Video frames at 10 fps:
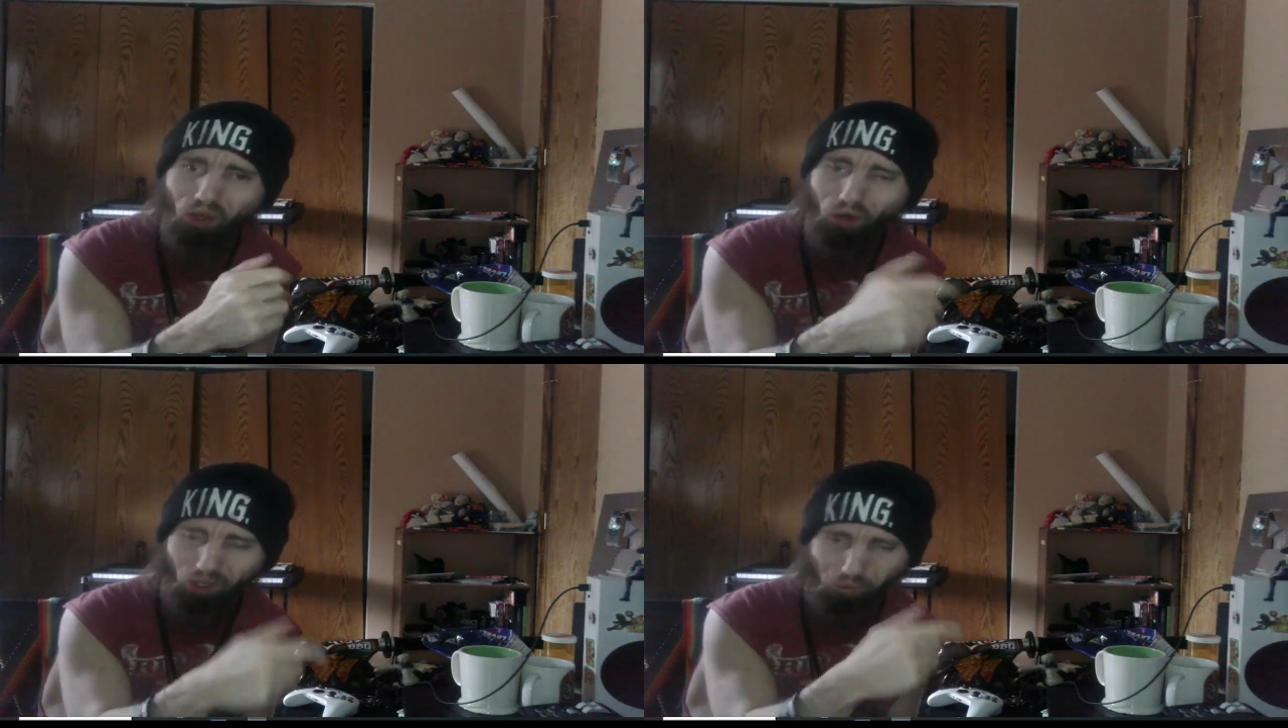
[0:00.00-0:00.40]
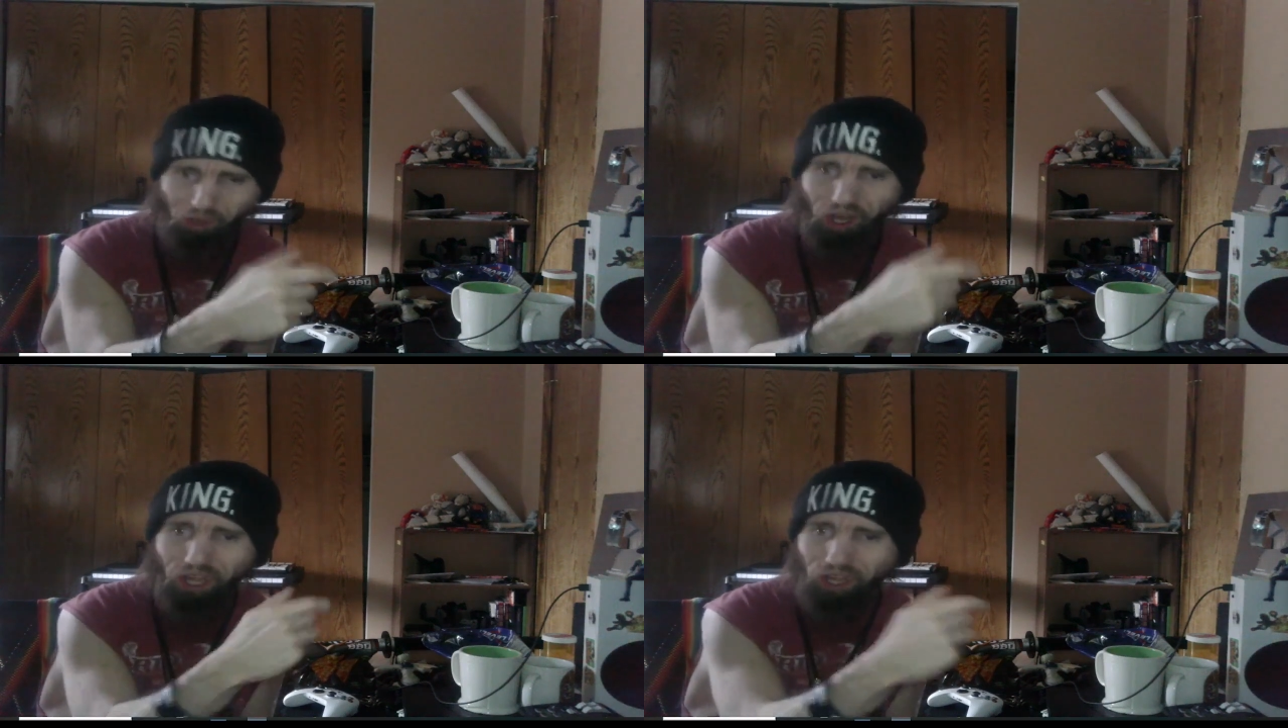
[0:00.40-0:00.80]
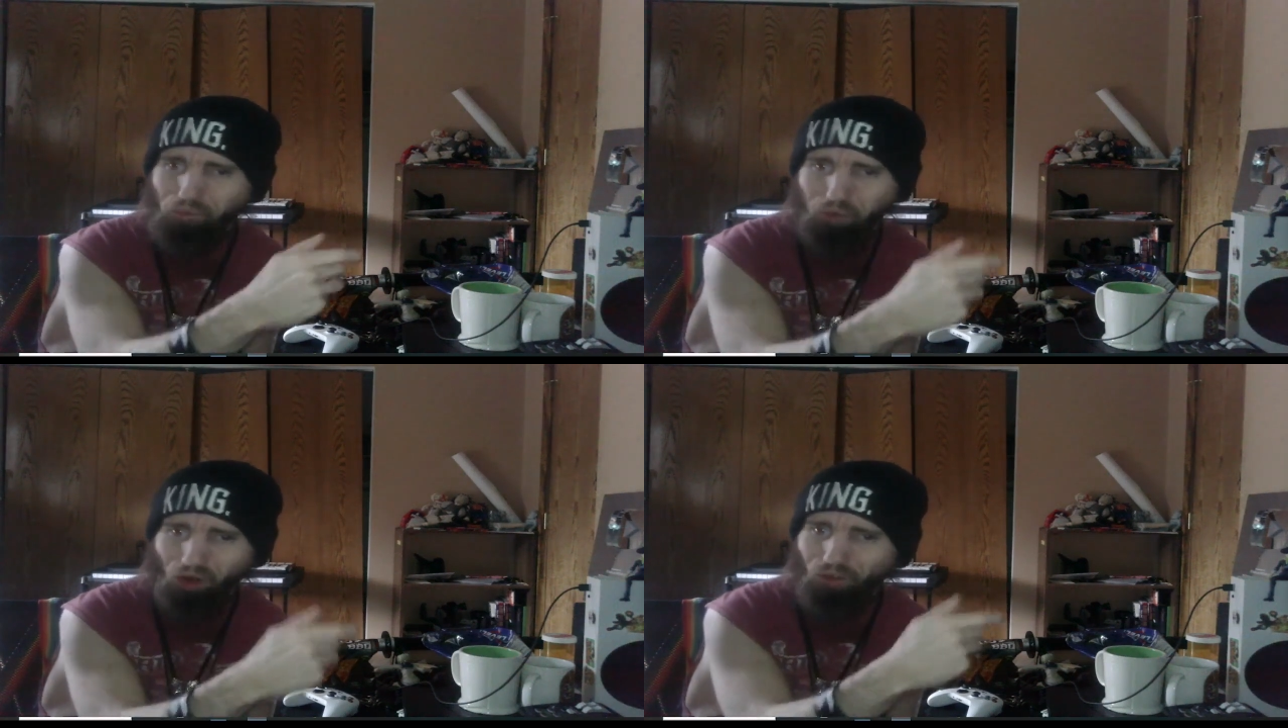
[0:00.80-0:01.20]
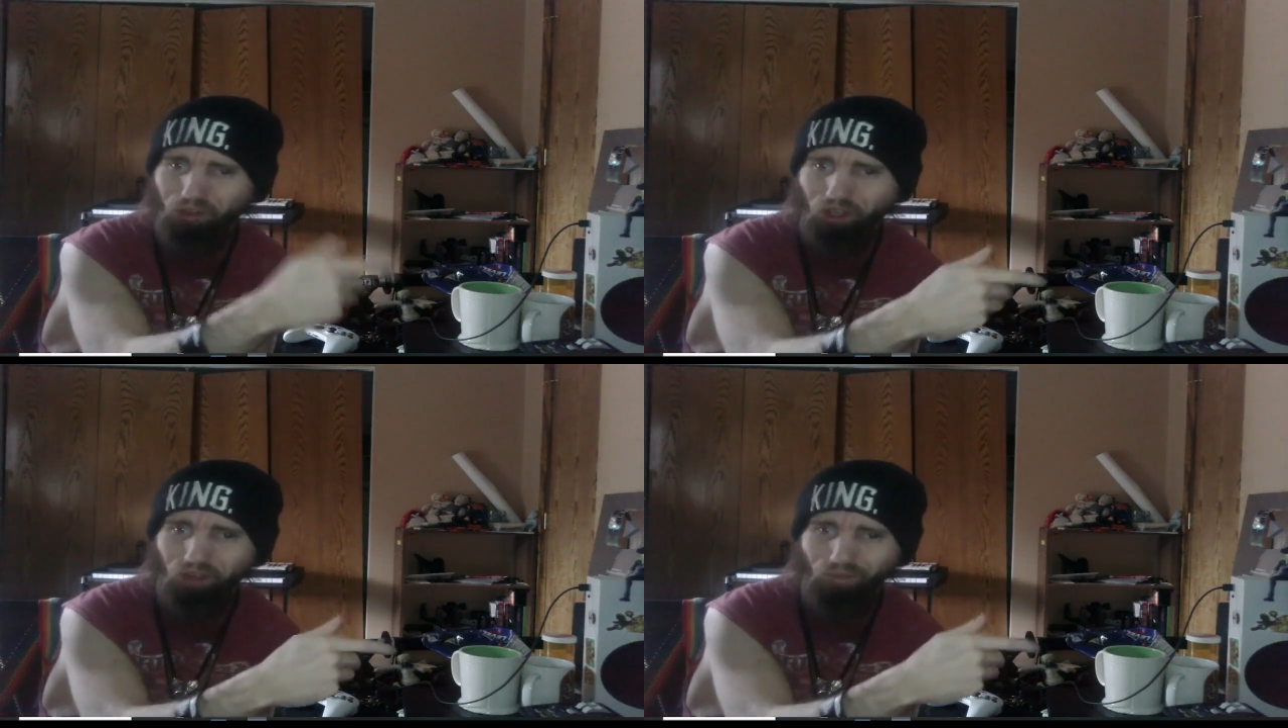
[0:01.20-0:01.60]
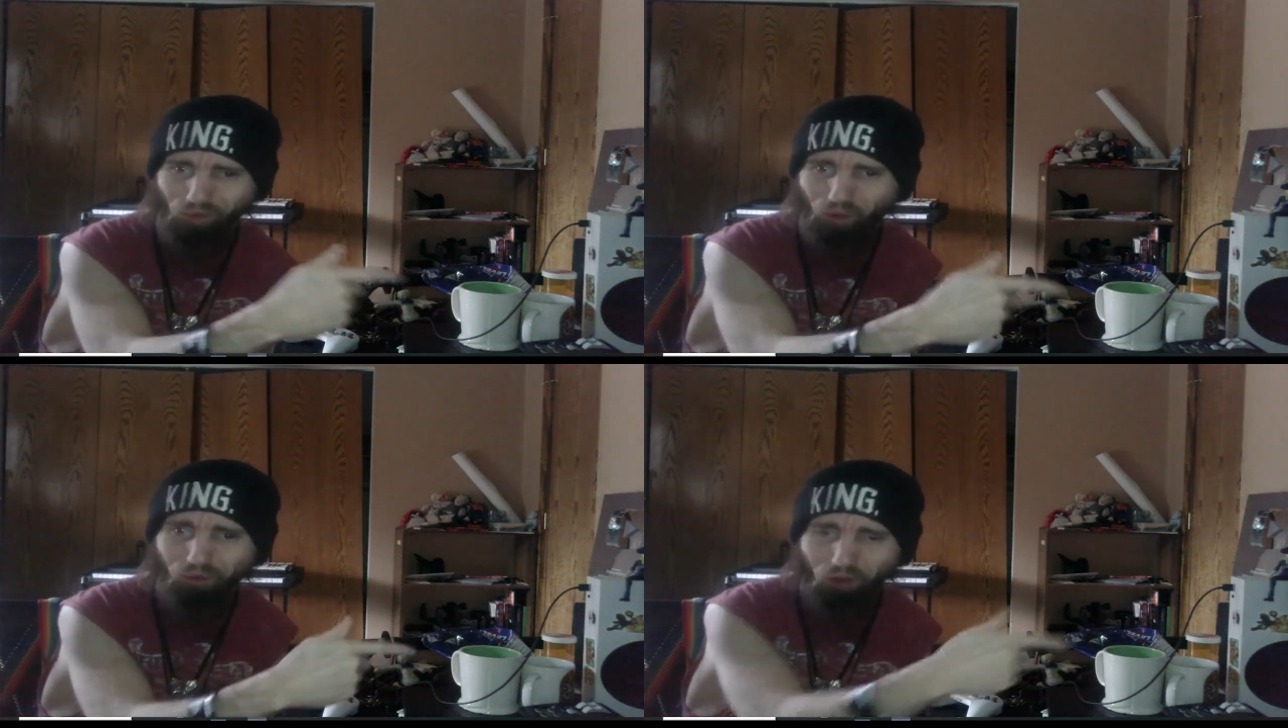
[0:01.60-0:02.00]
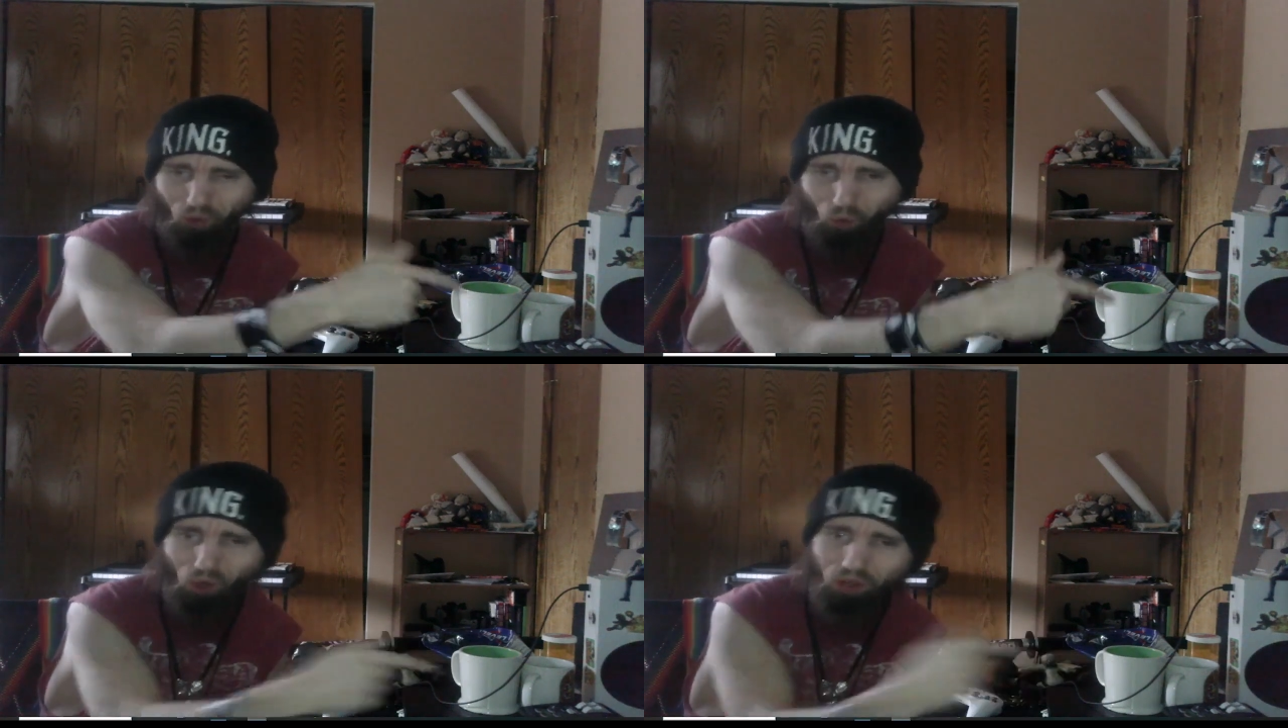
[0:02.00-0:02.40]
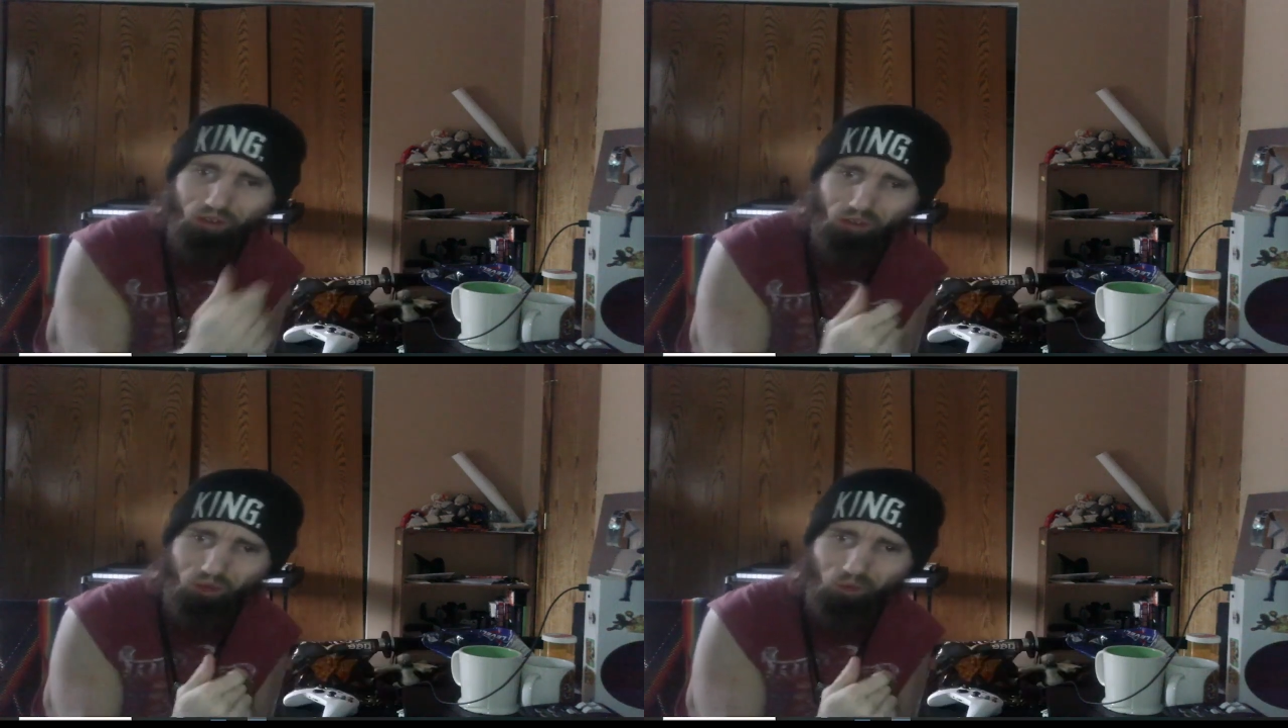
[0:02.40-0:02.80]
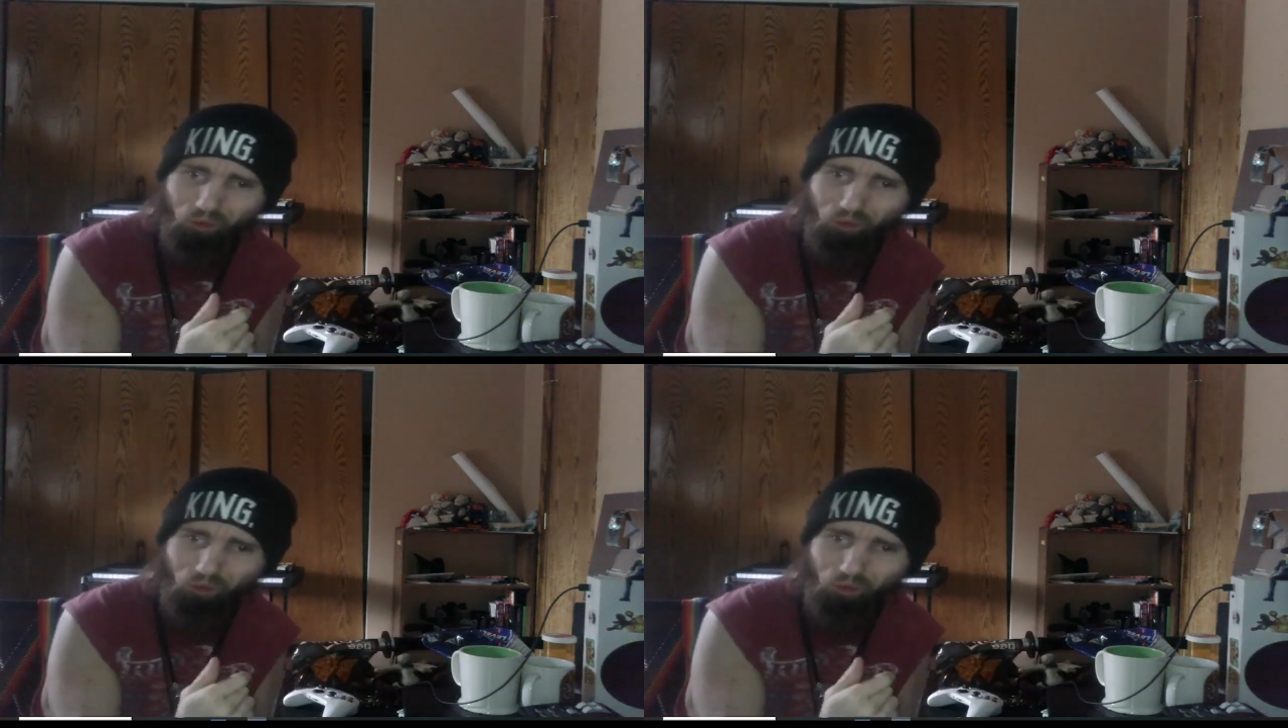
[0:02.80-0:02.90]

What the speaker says: like by a person from the courts,